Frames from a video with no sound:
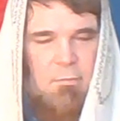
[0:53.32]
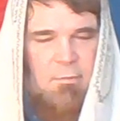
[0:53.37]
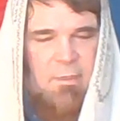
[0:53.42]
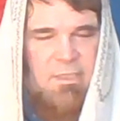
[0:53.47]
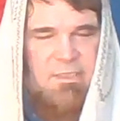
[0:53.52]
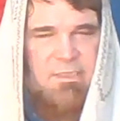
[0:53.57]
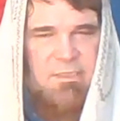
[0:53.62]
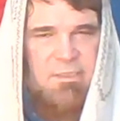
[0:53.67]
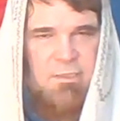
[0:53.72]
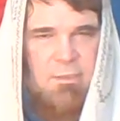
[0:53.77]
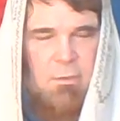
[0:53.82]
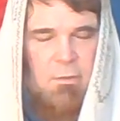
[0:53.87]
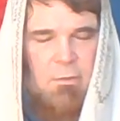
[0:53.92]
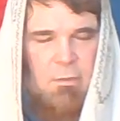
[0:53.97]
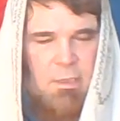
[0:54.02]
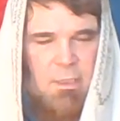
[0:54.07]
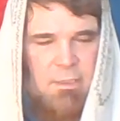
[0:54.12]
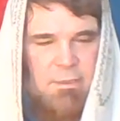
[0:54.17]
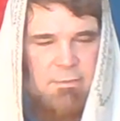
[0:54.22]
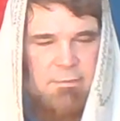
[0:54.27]

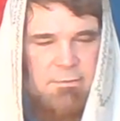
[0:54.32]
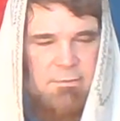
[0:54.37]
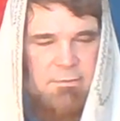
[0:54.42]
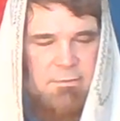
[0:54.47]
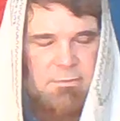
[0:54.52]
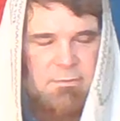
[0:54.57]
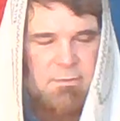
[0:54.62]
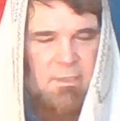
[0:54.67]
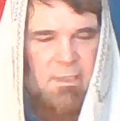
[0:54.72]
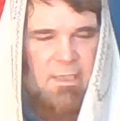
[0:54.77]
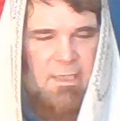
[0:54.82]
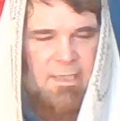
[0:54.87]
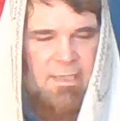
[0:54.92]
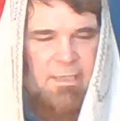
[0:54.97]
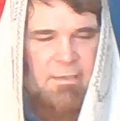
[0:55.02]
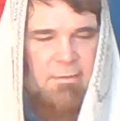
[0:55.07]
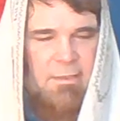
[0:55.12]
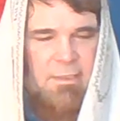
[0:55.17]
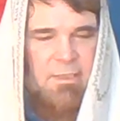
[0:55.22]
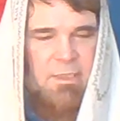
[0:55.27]
Restore.
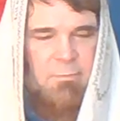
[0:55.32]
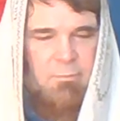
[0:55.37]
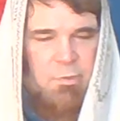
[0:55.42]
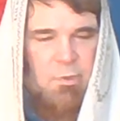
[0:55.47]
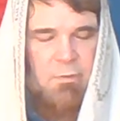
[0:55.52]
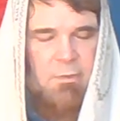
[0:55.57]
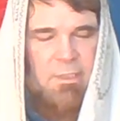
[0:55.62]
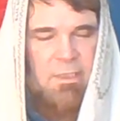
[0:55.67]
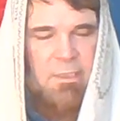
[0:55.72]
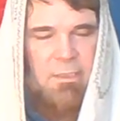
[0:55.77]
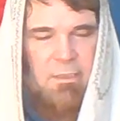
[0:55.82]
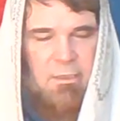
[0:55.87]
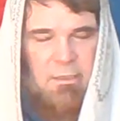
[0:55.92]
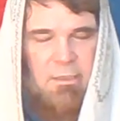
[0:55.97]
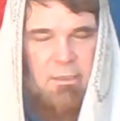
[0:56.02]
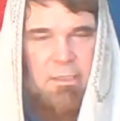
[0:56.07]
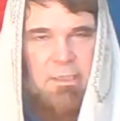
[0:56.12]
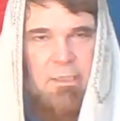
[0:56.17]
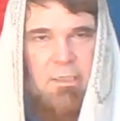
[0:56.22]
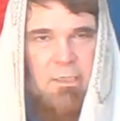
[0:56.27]
Healing the
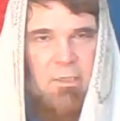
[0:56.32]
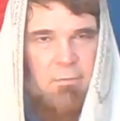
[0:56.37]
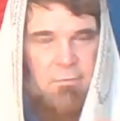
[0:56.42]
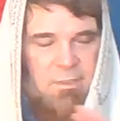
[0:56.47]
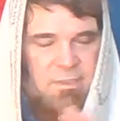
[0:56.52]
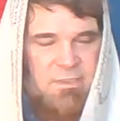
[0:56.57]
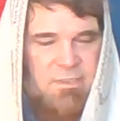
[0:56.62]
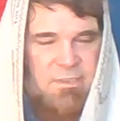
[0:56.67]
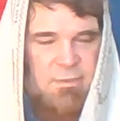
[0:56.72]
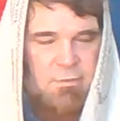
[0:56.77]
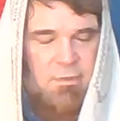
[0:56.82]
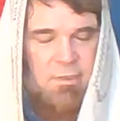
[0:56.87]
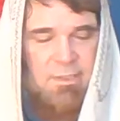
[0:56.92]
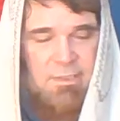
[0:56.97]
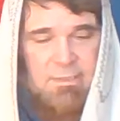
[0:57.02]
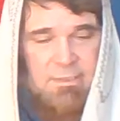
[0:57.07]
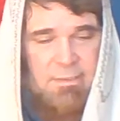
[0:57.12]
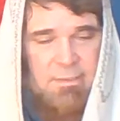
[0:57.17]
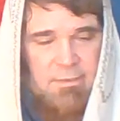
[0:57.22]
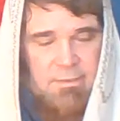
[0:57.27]
Brokenhearted,
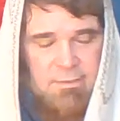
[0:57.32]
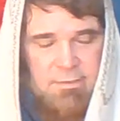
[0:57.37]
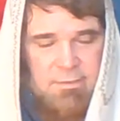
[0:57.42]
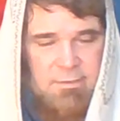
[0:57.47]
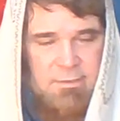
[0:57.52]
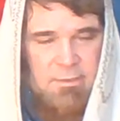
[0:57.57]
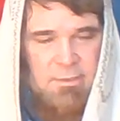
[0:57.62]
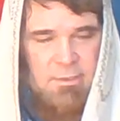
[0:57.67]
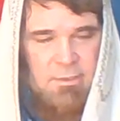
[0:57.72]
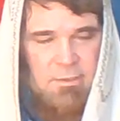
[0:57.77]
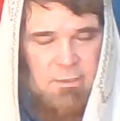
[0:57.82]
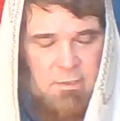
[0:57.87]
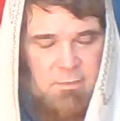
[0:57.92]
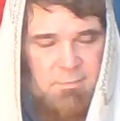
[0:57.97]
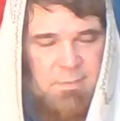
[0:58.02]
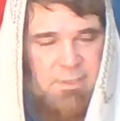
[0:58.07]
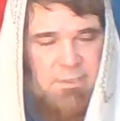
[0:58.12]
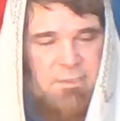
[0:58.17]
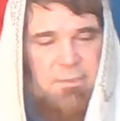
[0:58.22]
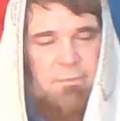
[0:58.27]
Restore. there's
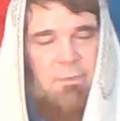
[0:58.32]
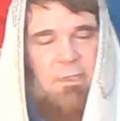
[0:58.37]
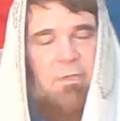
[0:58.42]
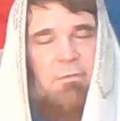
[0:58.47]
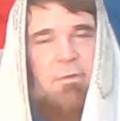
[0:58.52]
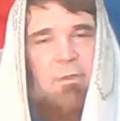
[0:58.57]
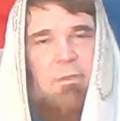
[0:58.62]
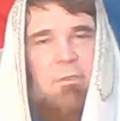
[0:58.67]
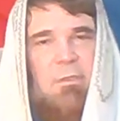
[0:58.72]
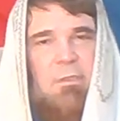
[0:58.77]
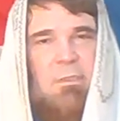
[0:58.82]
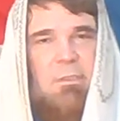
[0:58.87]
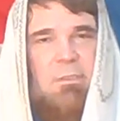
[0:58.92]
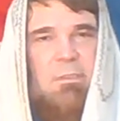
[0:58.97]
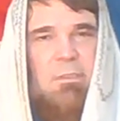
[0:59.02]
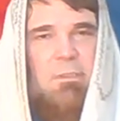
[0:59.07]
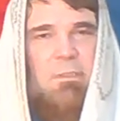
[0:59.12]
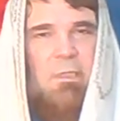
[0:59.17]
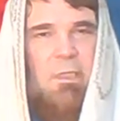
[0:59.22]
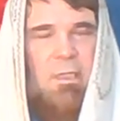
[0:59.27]
There'll be two other
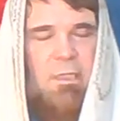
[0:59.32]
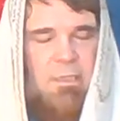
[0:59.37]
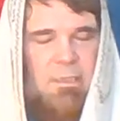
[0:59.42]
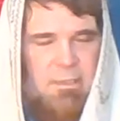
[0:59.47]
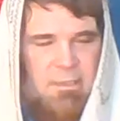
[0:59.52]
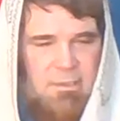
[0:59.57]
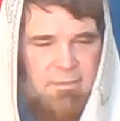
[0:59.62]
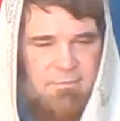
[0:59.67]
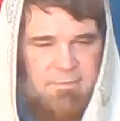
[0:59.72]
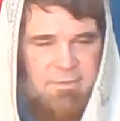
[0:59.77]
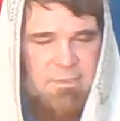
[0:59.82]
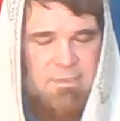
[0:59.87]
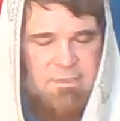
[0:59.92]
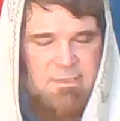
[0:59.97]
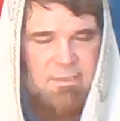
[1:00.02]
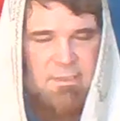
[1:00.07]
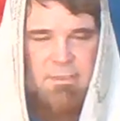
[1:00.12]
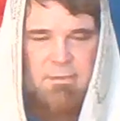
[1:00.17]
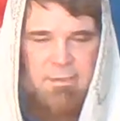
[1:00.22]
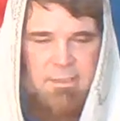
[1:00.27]
uh, of
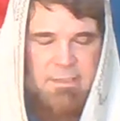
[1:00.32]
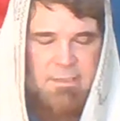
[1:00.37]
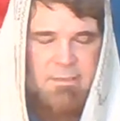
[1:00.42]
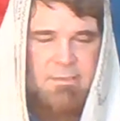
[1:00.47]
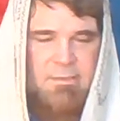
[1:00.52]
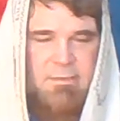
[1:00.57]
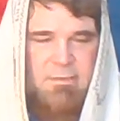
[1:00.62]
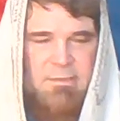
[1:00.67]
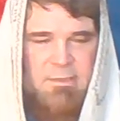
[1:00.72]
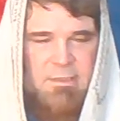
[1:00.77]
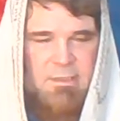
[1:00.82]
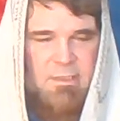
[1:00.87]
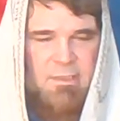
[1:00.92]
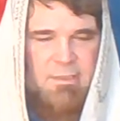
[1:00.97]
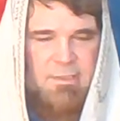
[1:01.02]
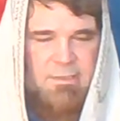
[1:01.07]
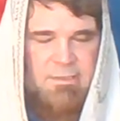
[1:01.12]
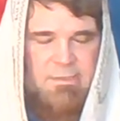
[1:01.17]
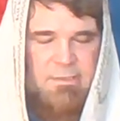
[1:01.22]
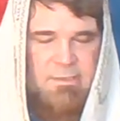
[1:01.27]
this series.
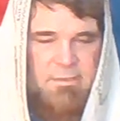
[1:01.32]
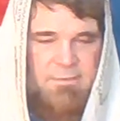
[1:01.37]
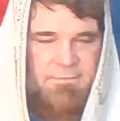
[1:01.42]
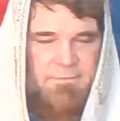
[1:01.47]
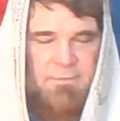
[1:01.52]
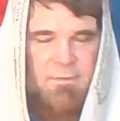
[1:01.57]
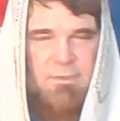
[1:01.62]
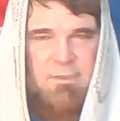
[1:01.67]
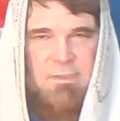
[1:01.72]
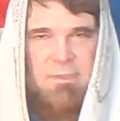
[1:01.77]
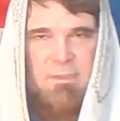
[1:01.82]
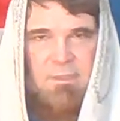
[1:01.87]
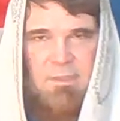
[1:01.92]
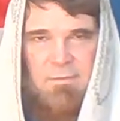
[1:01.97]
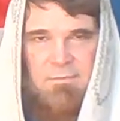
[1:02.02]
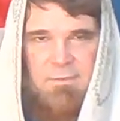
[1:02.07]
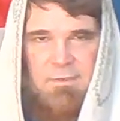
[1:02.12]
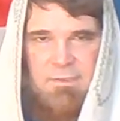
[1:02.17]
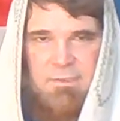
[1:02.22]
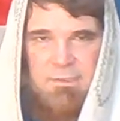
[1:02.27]
This is the first
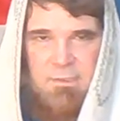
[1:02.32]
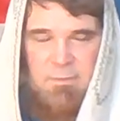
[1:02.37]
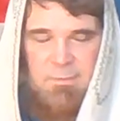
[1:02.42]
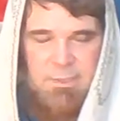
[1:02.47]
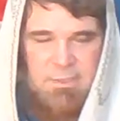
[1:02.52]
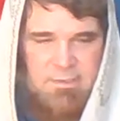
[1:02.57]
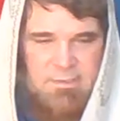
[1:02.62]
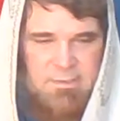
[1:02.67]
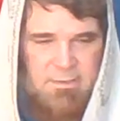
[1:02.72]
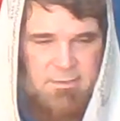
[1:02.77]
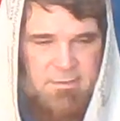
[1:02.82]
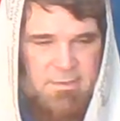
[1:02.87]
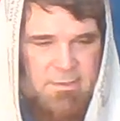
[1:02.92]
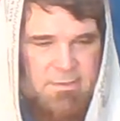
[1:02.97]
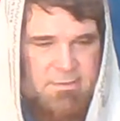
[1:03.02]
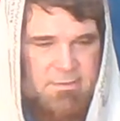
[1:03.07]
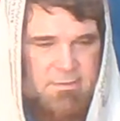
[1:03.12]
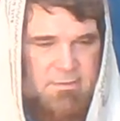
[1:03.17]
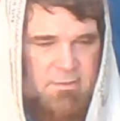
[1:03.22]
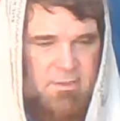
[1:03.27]
of the sermon
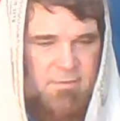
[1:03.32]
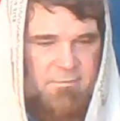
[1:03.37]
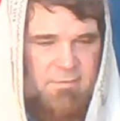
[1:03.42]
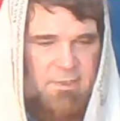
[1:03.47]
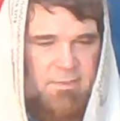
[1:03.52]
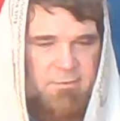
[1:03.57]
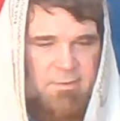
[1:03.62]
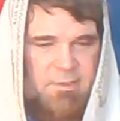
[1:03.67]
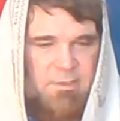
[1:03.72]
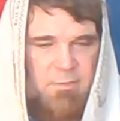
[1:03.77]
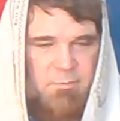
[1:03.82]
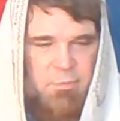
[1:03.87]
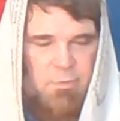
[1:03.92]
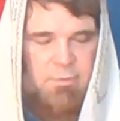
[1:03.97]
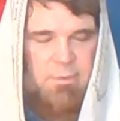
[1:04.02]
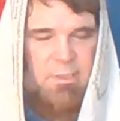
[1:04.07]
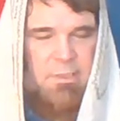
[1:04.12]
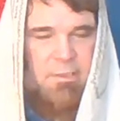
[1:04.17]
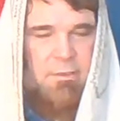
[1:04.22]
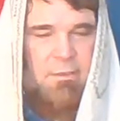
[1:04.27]
series of healing the
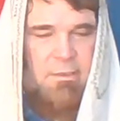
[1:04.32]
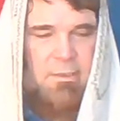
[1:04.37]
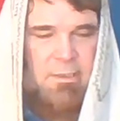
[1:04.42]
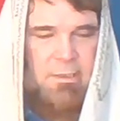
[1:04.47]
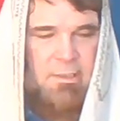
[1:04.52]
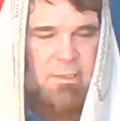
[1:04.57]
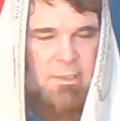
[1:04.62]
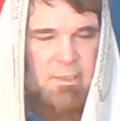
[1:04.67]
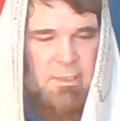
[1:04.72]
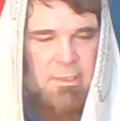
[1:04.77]
brokenhearted.